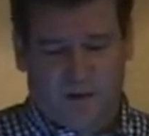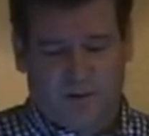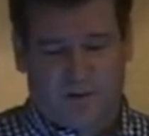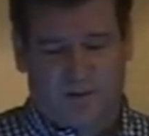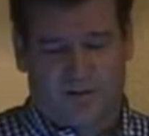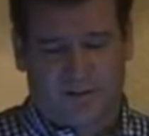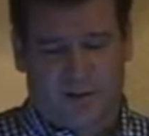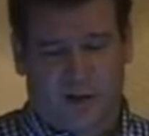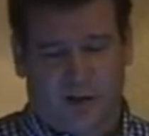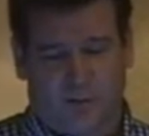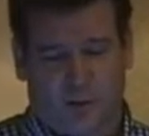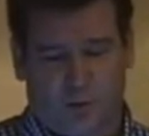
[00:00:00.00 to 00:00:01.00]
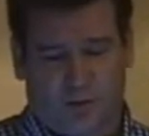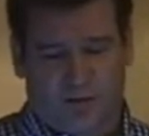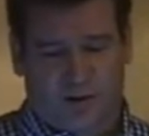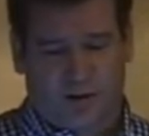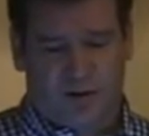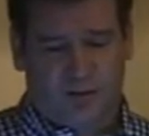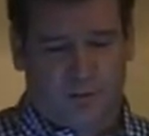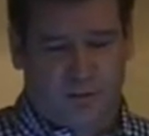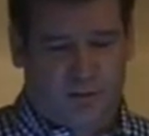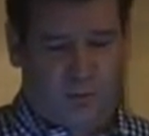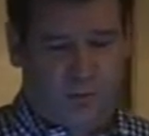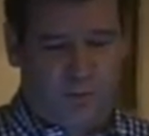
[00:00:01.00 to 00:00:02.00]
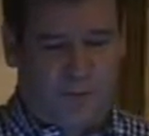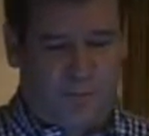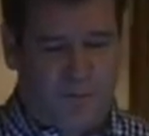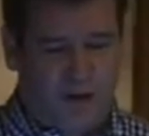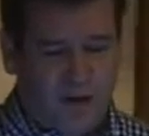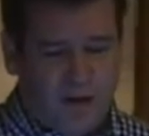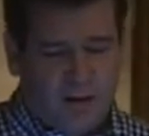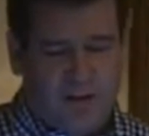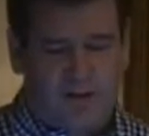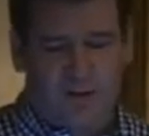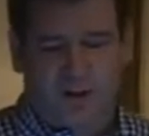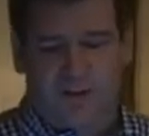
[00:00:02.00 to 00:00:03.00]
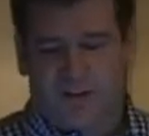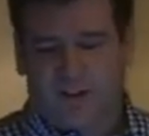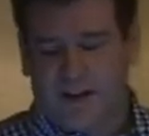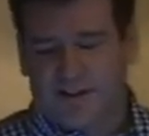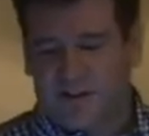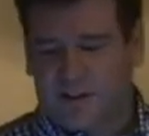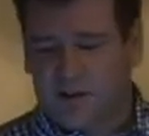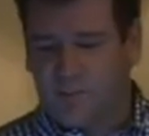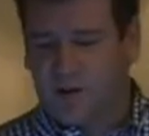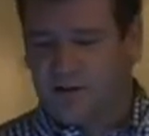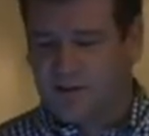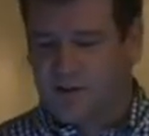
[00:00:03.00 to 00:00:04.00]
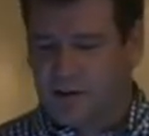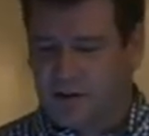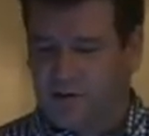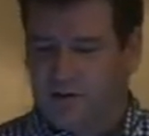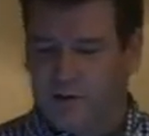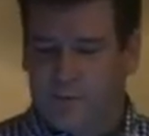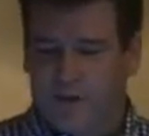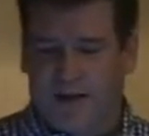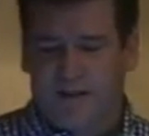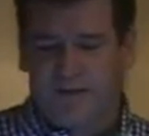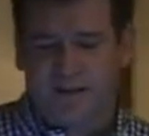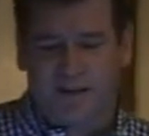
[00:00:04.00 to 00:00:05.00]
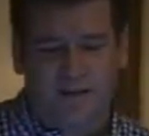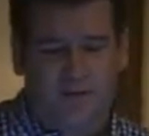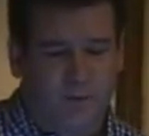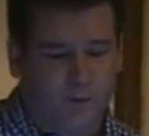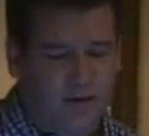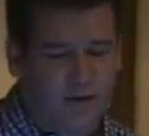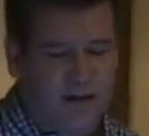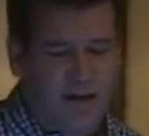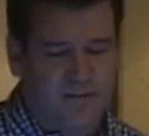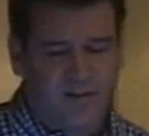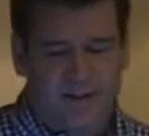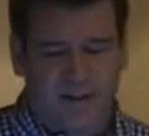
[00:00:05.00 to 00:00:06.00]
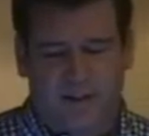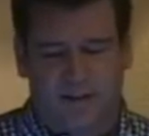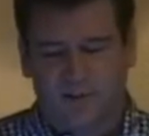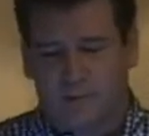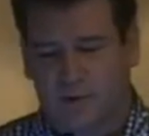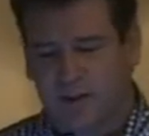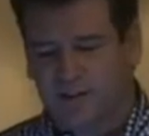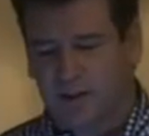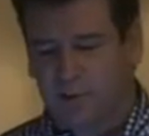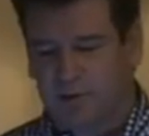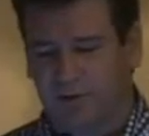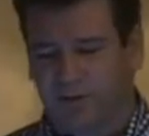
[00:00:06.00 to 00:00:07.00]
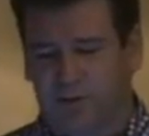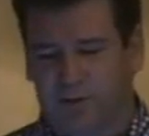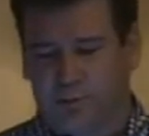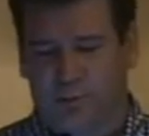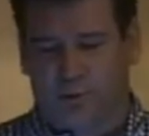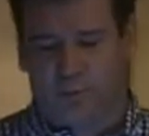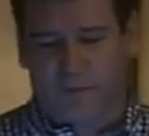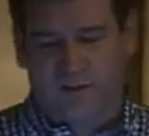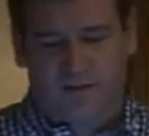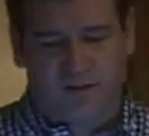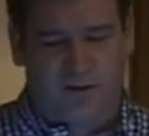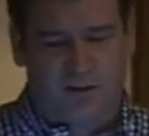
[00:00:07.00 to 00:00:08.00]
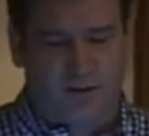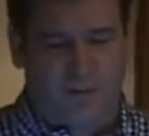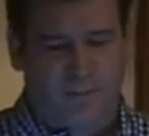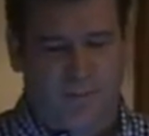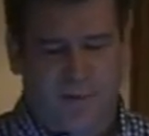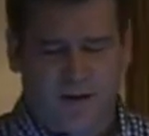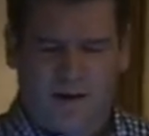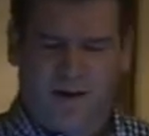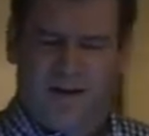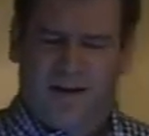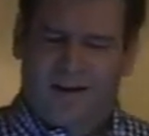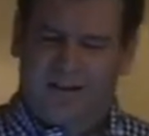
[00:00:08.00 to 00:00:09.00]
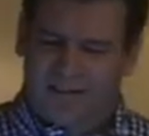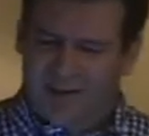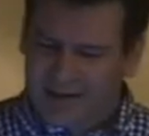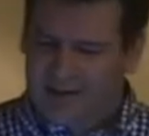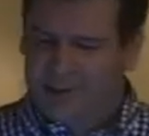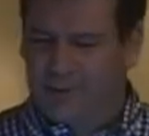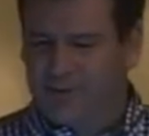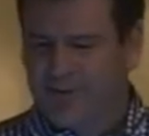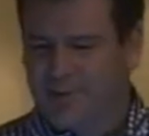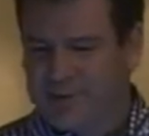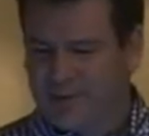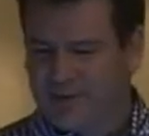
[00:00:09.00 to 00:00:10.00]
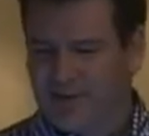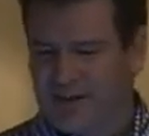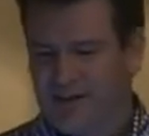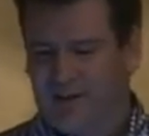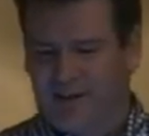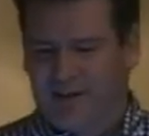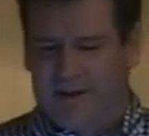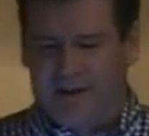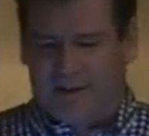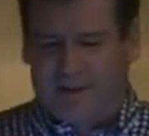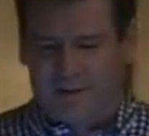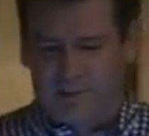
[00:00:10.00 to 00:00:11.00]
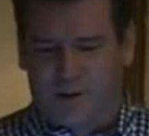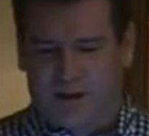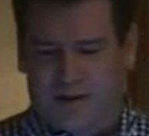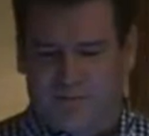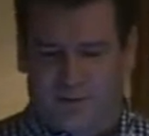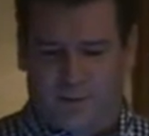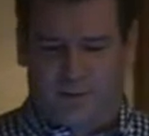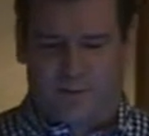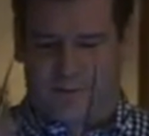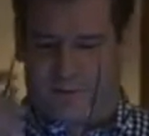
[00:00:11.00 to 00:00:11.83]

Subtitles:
So this is an interviewer talking to a young woman. Let's look at this last Gen M message that you told me, I decide if and when to have sex. Why is that a particularly important message to you? Because in high schools, the people say that that's where you have to lose your